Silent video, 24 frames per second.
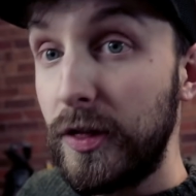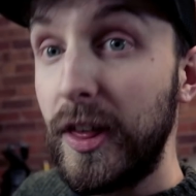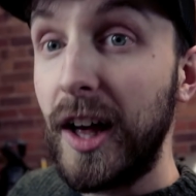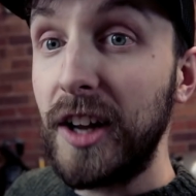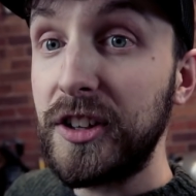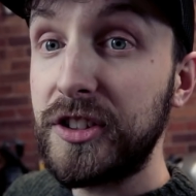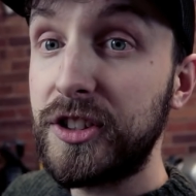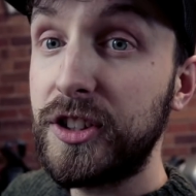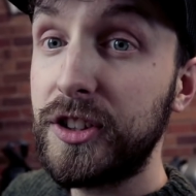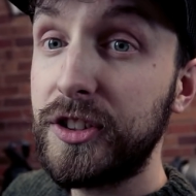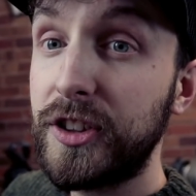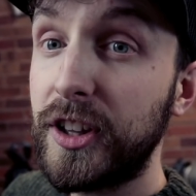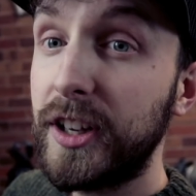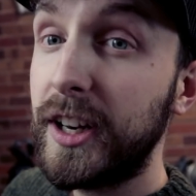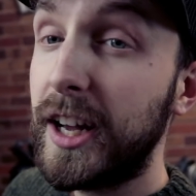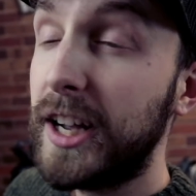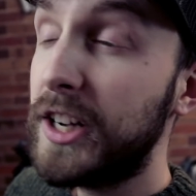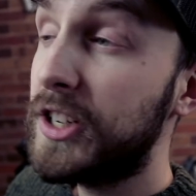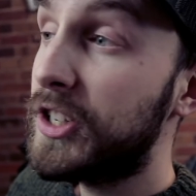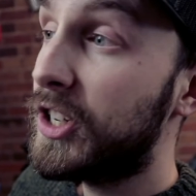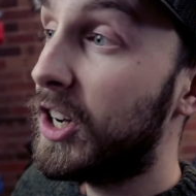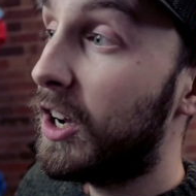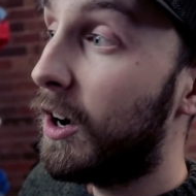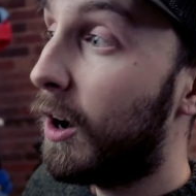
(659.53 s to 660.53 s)
that's just the
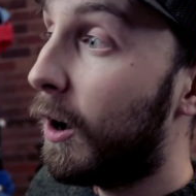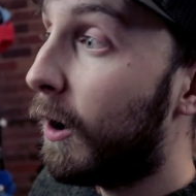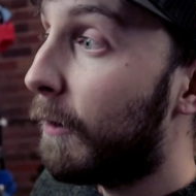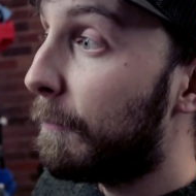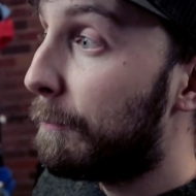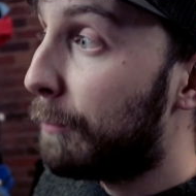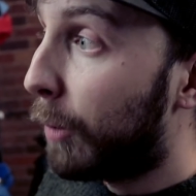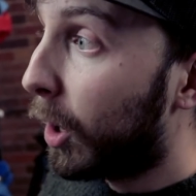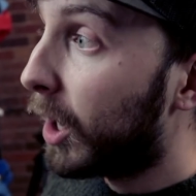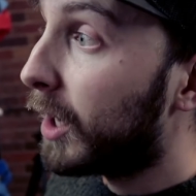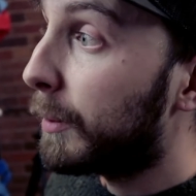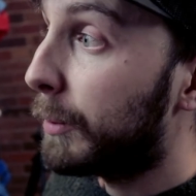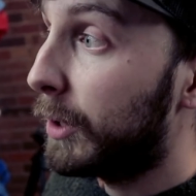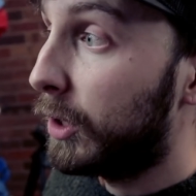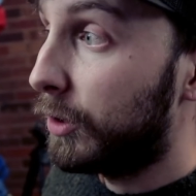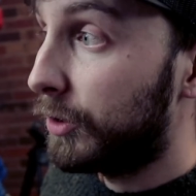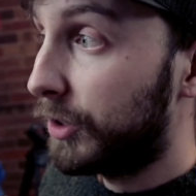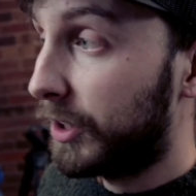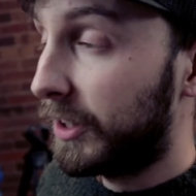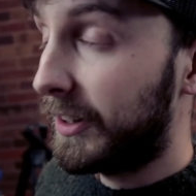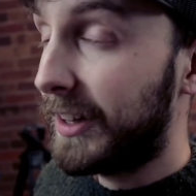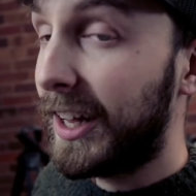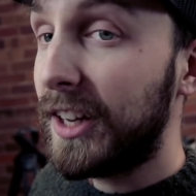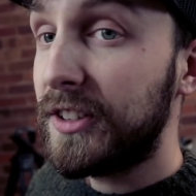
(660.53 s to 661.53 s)
nature of bike
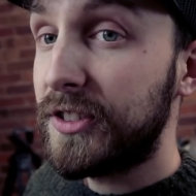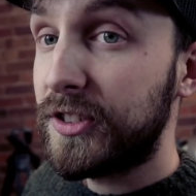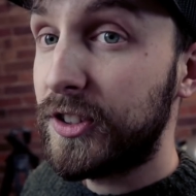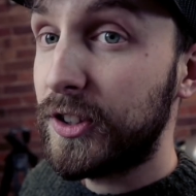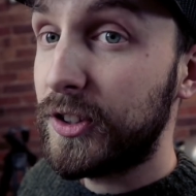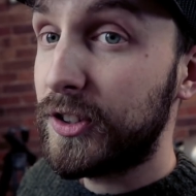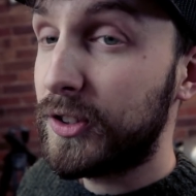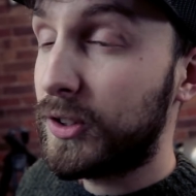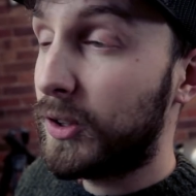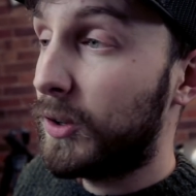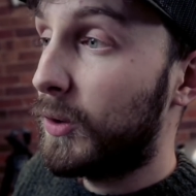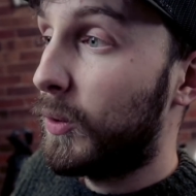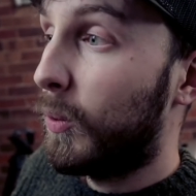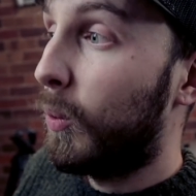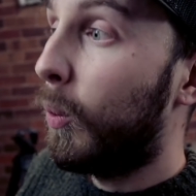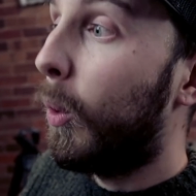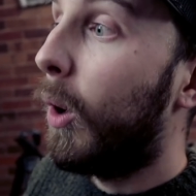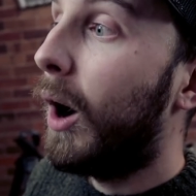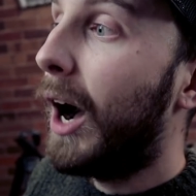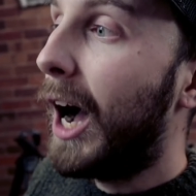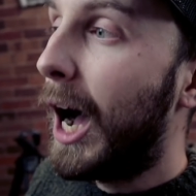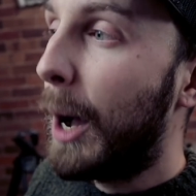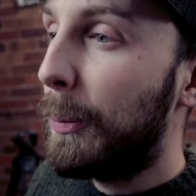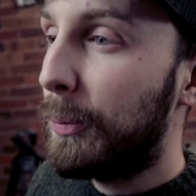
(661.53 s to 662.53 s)
building. That's just
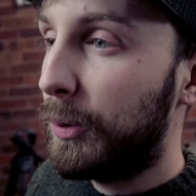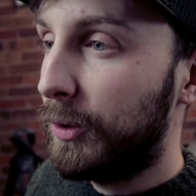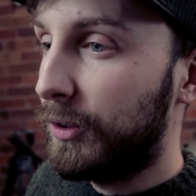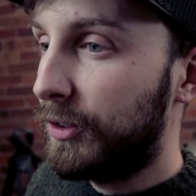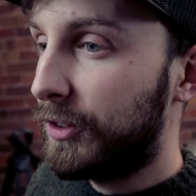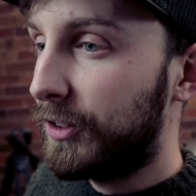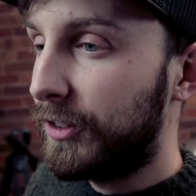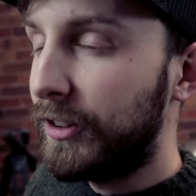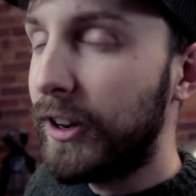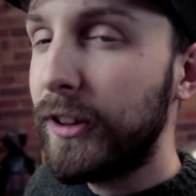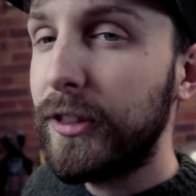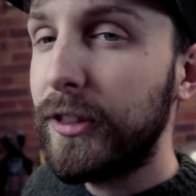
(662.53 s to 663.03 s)
what happens.